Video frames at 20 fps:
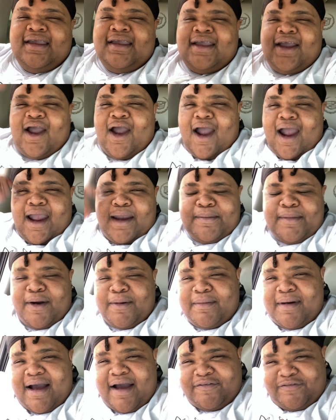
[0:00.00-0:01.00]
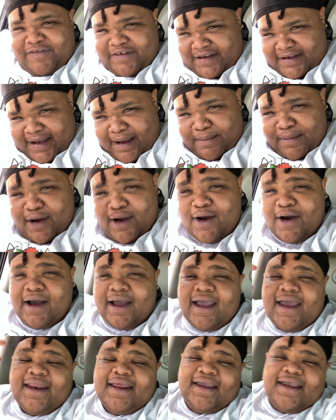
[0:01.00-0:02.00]
All right, my Mafia, I'm going to go
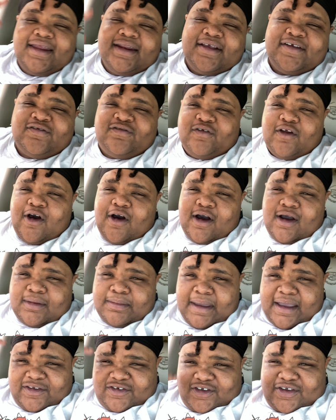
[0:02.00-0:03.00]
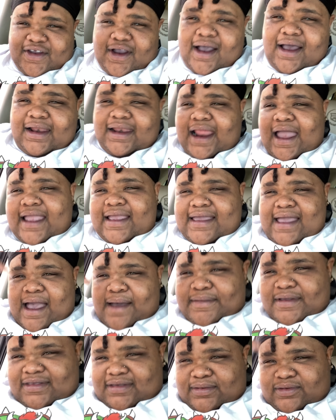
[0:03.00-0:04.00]
ahead and end this vlog. Make sure y'all like,
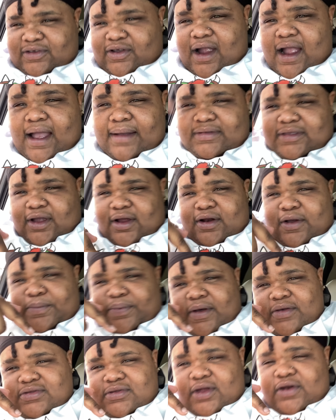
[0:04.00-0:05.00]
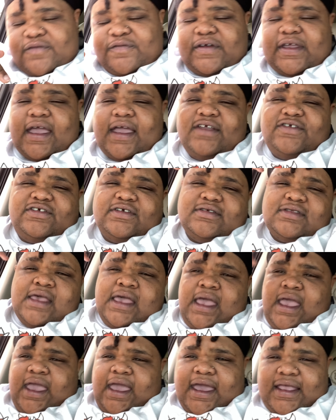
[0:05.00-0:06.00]
comment, subscribe, turn on post notifications.
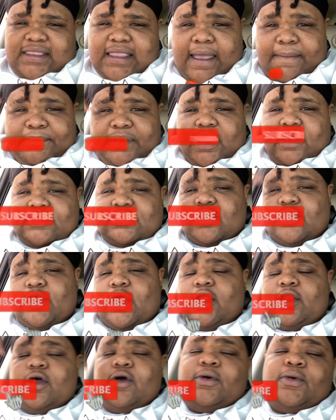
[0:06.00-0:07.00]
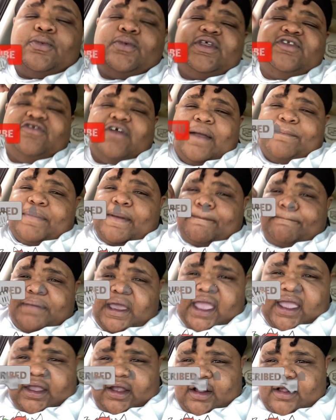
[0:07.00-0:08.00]
Hit that bell so y'all know when we dropping
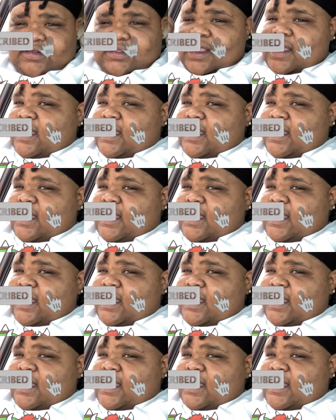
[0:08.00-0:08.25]
bangers.